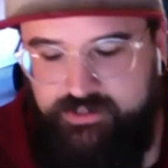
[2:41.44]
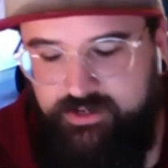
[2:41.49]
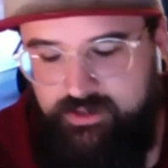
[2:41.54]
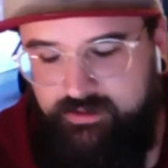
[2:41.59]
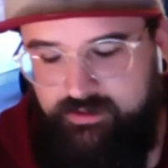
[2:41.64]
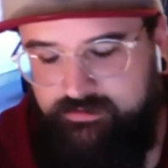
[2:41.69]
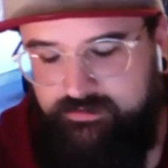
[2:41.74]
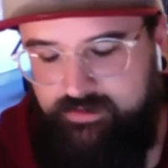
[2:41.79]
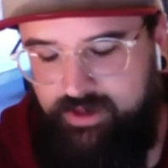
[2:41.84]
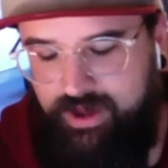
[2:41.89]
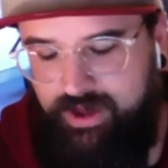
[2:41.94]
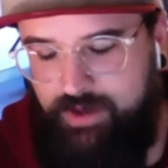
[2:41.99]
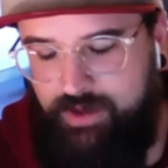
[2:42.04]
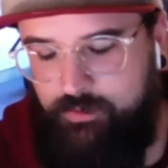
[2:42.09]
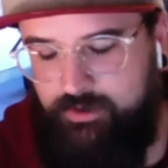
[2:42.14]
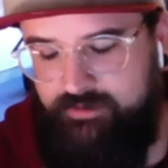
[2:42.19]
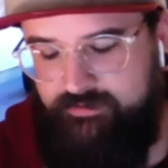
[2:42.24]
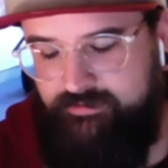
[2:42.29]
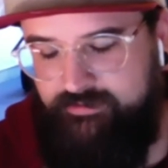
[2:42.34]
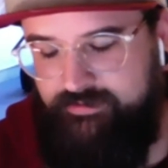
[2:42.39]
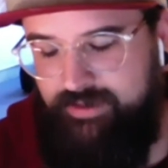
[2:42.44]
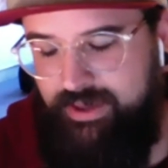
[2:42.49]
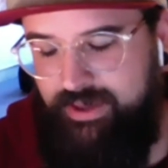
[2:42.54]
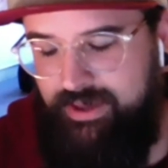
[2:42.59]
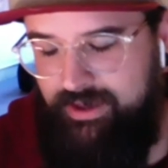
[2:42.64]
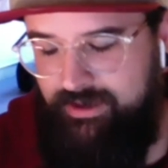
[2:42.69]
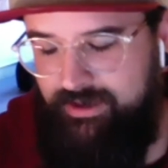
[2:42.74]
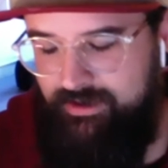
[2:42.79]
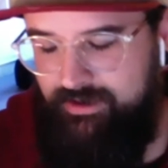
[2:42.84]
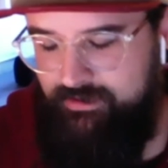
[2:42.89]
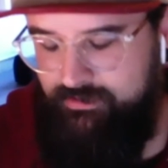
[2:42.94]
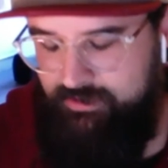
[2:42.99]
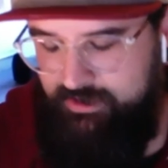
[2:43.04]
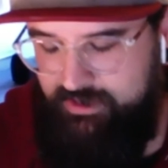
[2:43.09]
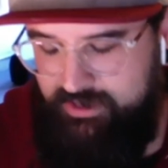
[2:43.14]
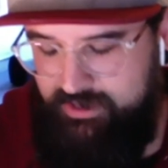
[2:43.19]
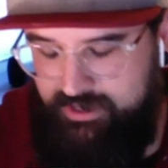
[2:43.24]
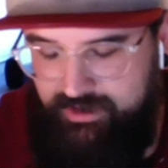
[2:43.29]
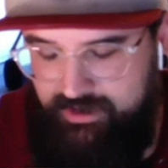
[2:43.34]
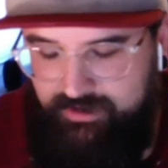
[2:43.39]
is, I would say, the
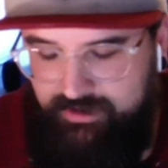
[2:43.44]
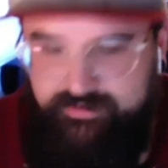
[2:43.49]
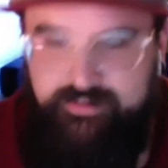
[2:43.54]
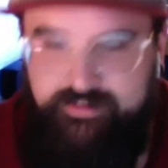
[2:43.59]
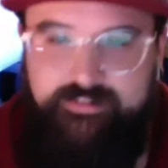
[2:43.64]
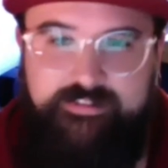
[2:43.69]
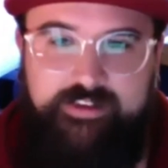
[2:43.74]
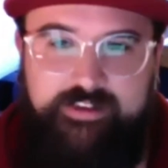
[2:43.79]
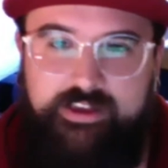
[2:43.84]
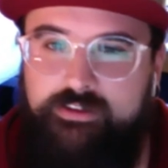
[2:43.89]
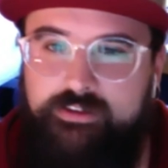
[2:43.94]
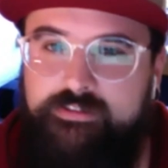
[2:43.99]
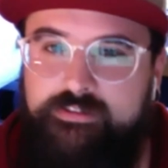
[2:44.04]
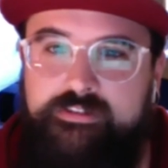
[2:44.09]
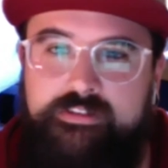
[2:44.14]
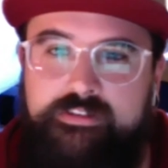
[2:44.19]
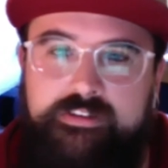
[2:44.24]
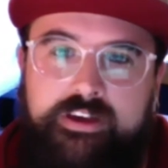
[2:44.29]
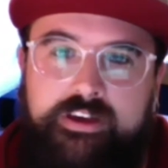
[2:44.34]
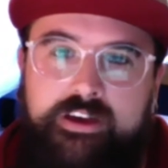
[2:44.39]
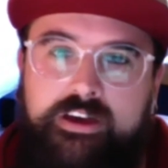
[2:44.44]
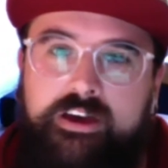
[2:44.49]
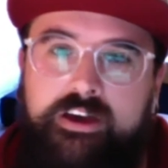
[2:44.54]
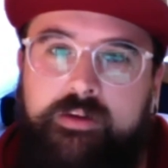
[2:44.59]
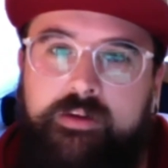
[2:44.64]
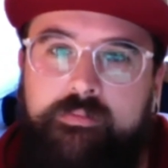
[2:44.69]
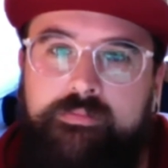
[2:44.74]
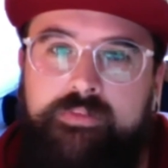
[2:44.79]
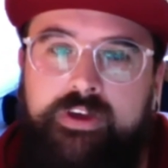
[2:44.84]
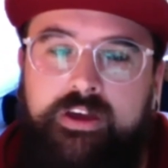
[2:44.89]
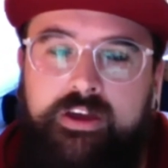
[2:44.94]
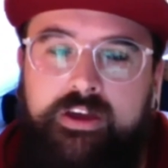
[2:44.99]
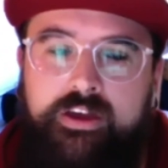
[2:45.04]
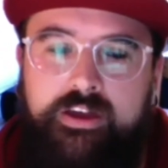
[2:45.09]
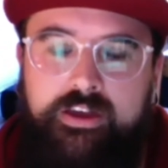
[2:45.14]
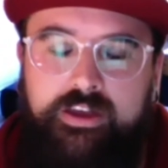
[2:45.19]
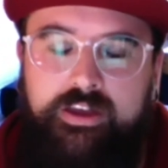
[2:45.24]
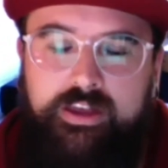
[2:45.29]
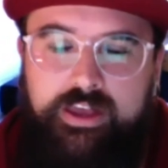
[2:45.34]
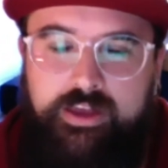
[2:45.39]
key to sales.
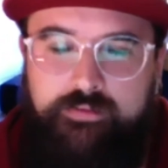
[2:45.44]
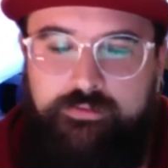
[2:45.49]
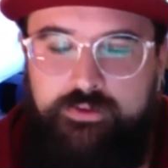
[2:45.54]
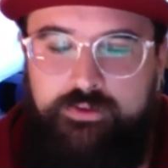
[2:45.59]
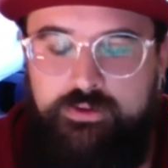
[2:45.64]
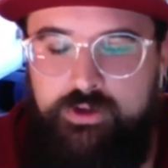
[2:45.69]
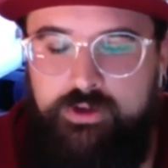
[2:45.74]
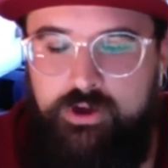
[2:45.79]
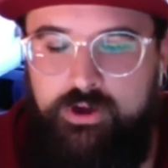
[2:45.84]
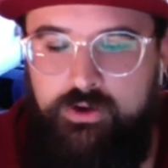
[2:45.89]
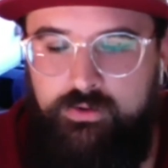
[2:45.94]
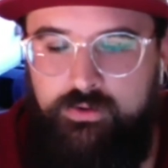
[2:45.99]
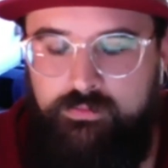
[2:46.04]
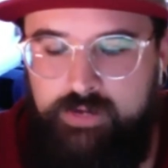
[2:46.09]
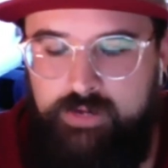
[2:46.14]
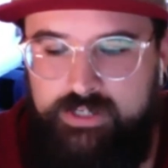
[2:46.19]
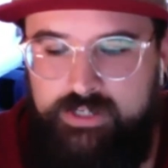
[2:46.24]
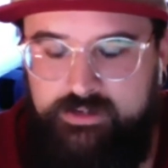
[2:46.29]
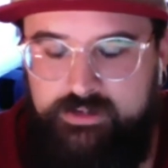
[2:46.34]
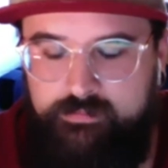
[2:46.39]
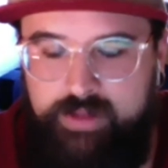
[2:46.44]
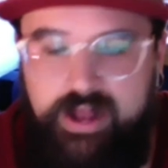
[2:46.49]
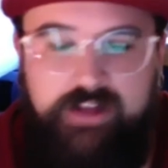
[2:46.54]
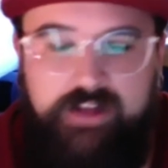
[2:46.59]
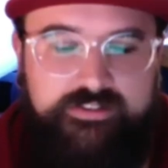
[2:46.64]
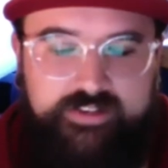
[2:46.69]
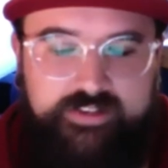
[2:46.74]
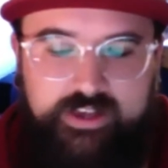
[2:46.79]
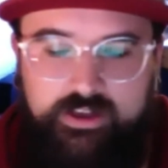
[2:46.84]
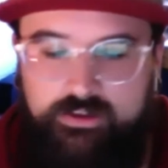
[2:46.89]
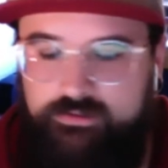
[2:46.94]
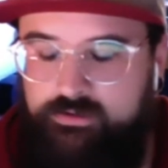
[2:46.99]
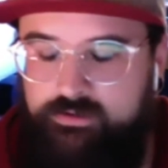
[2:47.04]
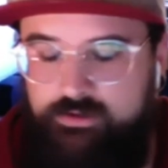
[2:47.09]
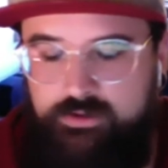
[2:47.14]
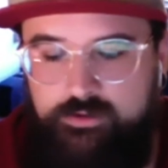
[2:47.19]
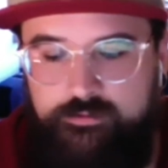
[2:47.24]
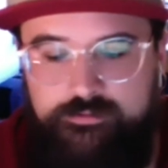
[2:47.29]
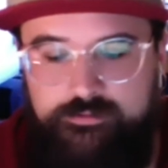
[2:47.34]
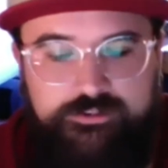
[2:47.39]
If you know much about sales or
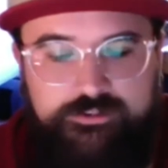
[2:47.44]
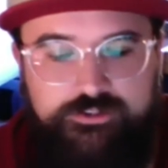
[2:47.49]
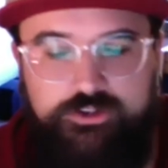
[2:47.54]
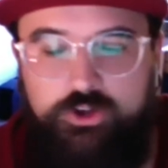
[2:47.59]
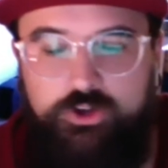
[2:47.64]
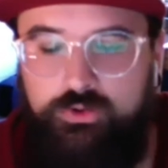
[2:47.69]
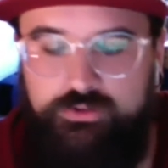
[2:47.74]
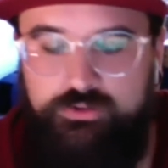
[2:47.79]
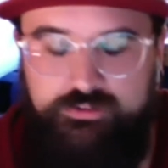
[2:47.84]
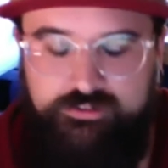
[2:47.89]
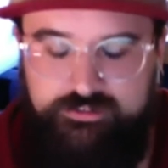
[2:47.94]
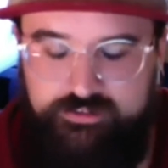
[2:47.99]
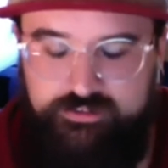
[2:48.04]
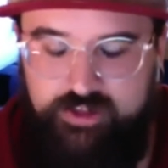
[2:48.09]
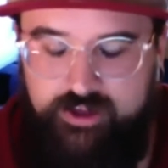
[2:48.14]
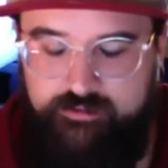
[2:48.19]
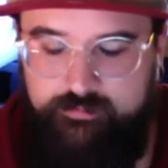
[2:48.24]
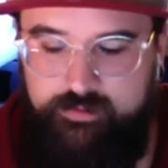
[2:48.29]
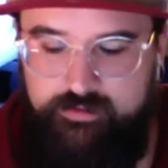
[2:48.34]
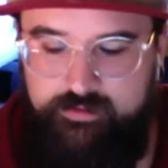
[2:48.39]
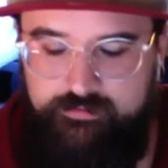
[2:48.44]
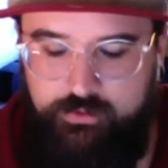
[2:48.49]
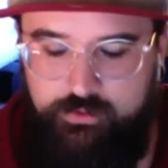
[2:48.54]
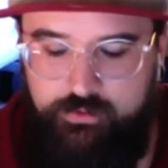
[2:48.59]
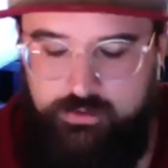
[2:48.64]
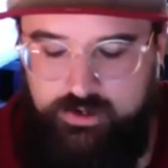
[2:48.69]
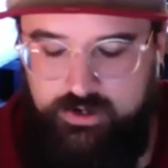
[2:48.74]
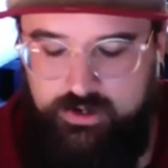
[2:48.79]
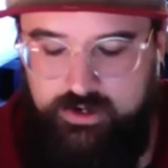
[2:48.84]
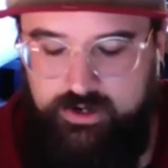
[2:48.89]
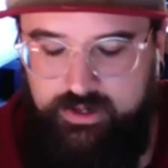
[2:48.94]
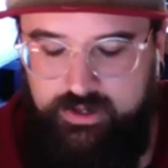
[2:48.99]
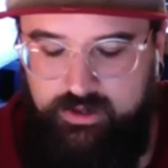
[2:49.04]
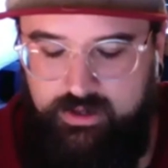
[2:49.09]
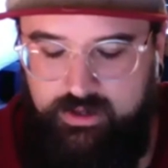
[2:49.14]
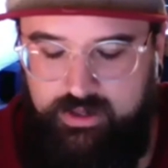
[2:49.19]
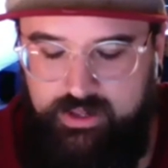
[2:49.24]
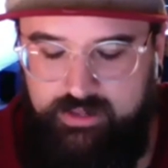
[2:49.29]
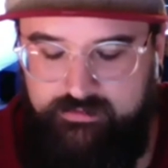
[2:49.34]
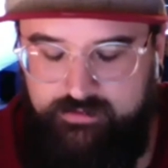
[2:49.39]
you've sold stuff before,
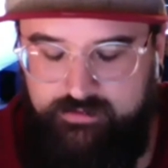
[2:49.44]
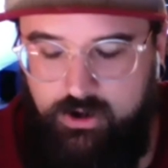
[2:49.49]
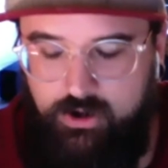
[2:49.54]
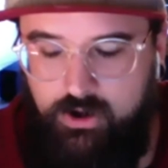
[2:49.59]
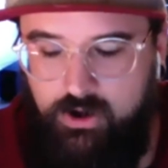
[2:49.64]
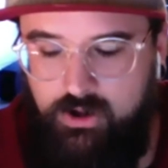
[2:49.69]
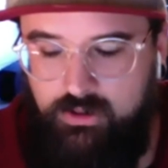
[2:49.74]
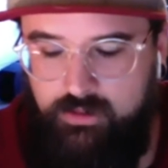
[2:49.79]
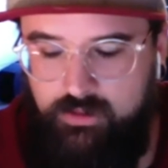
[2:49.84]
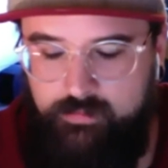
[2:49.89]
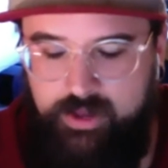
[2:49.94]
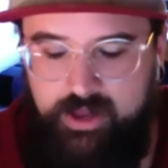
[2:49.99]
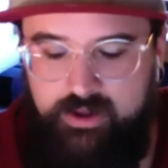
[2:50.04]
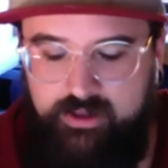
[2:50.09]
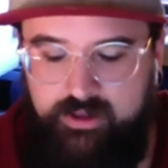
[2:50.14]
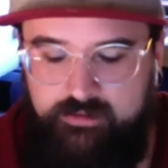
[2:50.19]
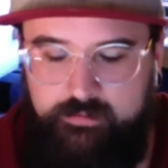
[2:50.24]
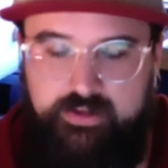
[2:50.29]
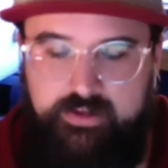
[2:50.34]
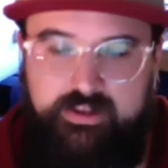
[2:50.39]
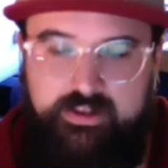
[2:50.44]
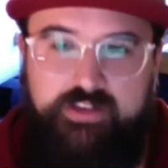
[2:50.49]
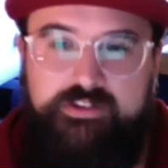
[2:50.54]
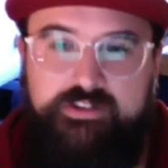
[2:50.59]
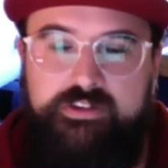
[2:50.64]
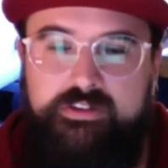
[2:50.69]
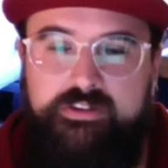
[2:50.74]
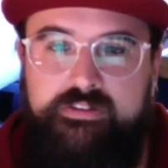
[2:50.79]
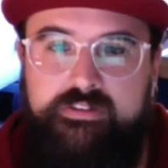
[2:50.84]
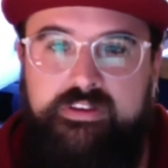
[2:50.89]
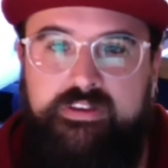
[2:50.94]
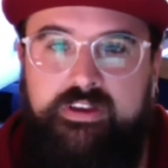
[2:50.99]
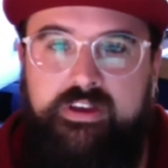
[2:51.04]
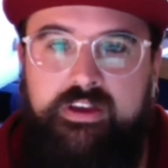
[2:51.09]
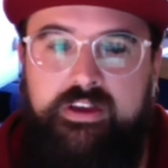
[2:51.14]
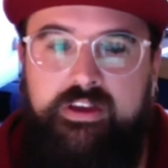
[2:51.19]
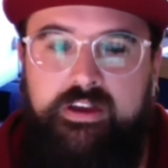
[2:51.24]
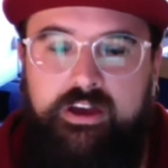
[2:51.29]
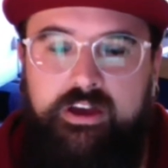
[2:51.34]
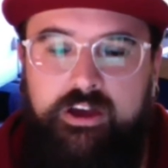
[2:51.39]
it's all about expectations.
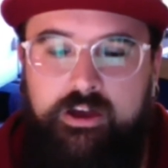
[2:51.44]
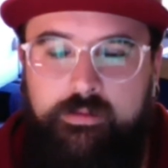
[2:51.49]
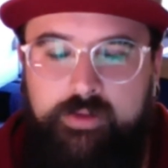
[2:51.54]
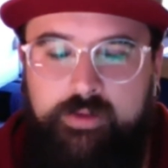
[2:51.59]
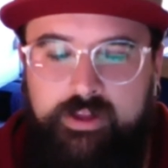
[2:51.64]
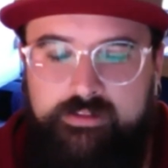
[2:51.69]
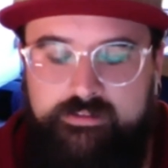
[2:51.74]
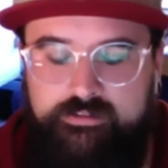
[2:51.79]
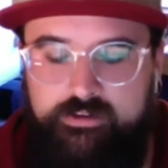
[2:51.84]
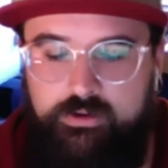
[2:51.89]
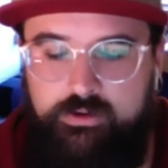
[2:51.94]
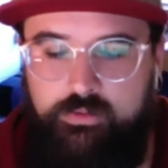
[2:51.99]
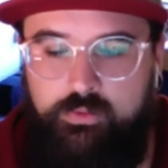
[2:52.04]
And so